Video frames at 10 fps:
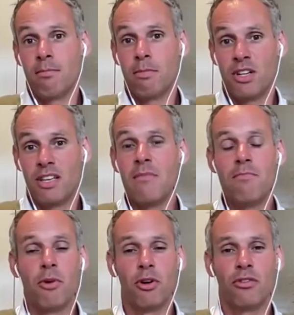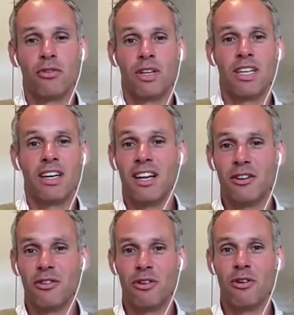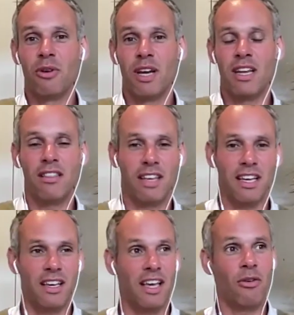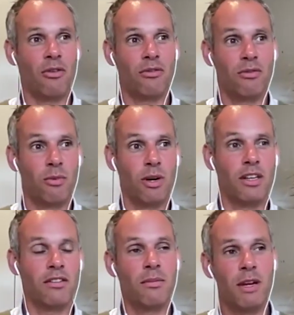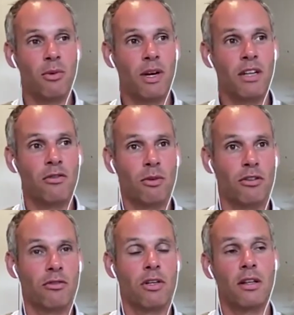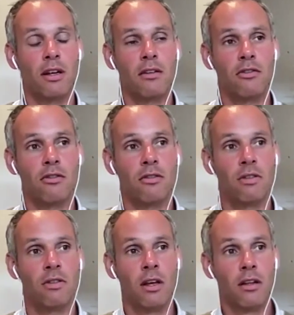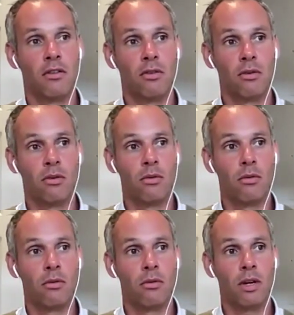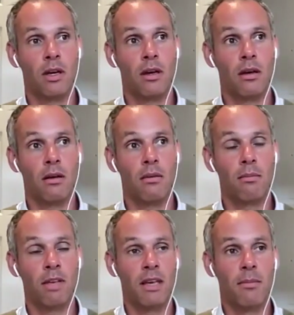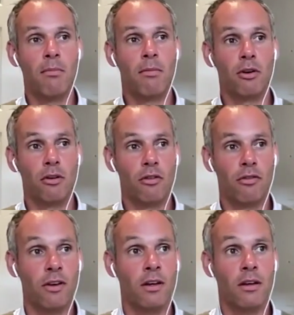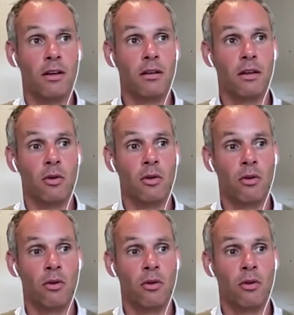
But keep monitoring. I don't know anything else. What is a better way to monitor it than just to be a member of an